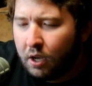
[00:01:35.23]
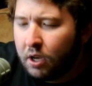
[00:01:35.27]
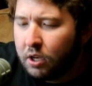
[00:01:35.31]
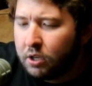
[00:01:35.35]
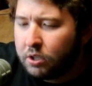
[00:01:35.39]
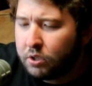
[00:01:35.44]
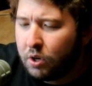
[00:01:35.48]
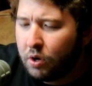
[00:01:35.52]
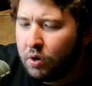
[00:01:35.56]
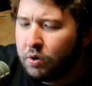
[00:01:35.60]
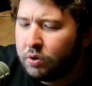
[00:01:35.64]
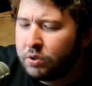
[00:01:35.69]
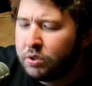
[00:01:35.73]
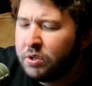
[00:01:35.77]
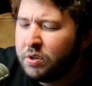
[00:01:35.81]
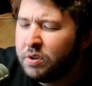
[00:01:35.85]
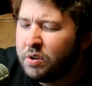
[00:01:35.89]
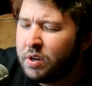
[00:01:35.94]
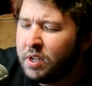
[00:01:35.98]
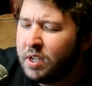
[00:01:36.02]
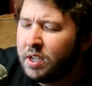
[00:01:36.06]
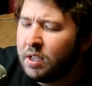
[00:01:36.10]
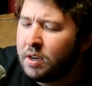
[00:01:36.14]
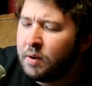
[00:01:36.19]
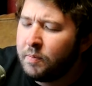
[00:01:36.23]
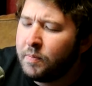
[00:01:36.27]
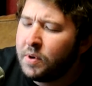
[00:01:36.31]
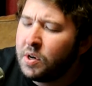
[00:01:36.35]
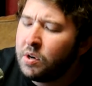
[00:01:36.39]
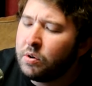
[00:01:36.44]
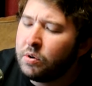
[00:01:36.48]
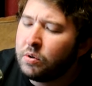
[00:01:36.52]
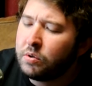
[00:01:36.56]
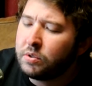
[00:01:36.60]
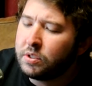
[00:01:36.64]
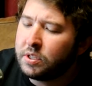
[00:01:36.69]
Tortured in a
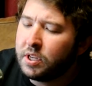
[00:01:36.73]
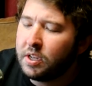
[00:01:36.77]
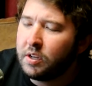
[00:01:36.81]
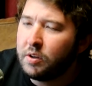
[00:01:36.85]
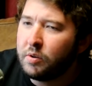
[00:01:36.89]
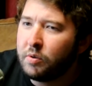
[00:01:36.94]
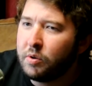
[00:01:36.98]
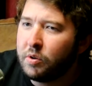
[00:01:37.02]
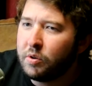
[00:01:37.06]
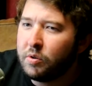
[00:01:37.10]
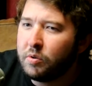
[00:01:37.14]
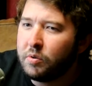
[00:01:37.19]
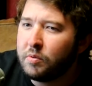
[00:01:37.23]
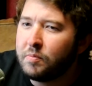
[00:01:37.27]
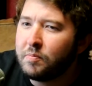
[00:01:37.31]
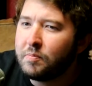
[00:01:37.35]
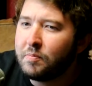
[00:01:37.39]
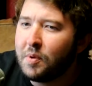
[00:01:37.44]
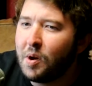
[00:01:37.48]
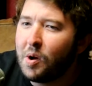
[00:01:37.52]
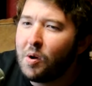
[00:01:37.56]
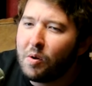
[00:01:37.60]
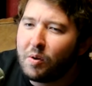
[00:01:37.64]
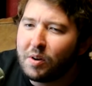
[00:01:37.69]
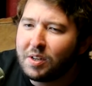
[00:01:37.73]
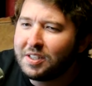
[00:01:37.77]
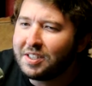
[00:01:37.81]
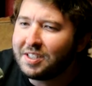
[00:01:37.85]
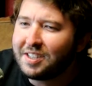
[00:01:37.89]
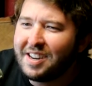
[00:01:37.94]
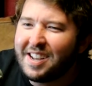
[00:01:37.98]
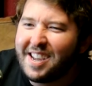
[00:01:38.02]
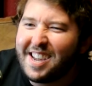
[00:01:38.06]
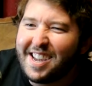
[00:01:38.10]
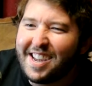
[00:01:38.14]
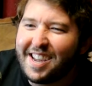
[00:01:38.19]
motel room, morning
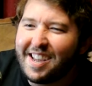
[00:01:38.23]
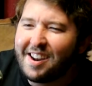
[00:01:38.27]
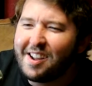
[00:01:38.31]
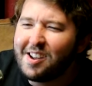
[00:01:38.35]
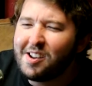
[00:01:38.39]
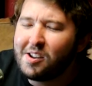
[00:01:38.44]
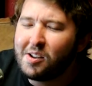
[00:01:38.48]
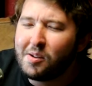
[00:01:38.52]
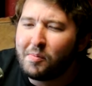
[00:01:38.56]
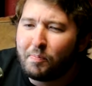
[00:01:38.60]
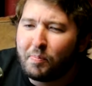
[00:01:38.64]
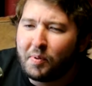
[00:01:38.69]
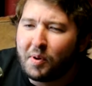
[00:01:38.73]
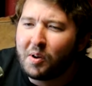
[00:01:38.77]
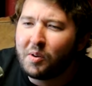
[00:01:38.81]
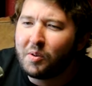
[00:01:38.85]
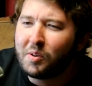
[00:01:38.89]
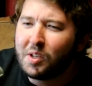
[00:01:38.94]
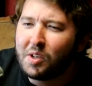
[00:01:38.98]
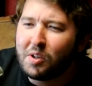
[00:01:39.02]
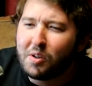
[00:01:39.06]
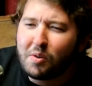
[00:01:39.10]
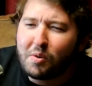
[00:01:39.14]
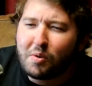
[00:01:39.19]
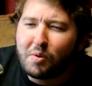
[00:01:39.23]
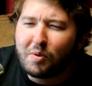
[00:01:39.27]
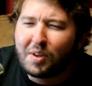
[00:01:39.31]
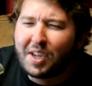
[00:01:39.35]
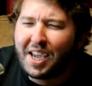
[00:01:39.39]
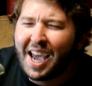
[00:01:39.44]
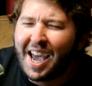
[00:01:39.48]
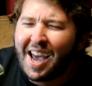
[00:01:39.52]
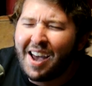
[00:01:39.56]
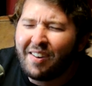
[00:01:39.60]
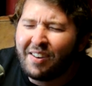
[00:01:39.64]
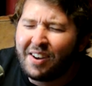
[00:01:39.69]
sneaking up on you,
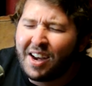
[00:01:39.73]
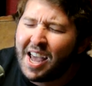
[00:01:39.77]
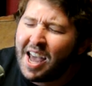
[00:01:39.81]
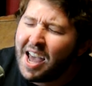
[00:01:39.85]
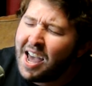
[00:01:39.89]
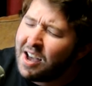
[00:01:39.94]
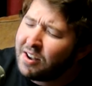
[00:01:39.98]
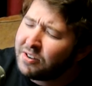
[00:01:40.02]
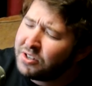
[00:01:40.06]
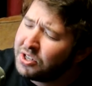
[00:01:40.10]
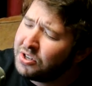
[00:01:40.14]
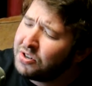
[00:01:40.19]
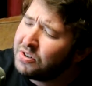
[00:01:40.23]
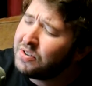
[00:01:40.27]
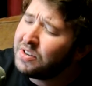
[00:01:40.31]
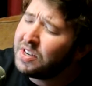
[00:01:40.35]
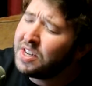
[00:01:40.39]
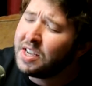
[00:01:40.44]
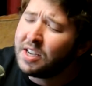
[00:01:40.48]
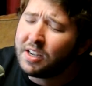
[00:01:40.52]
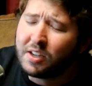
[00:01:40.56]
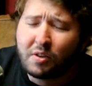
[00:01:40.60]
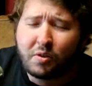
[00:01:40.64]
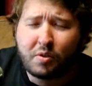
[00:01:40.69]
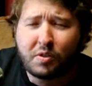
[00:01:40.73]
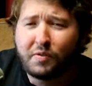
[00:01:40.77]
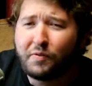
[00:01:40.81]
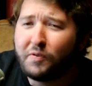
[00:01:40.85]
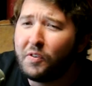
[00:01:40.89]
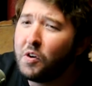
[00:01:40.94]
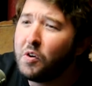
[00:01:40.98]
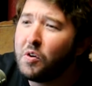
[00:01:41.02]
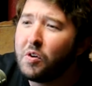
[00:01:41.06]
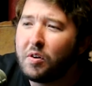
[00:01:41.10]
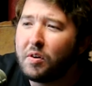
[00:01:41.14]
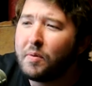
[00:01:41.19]
counting out your nickels
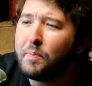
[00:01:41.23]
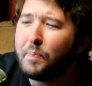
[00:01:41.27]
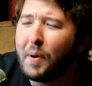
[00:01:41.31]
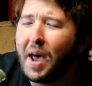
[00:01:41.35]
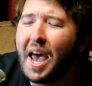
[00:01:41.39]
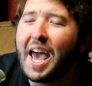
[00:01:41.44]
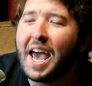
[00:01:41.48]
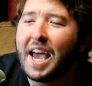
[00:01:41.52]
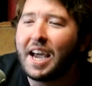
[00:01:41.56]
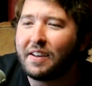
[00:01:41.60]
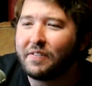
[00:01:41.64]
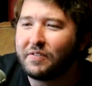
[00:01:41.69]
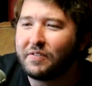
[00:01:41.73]
for a pack of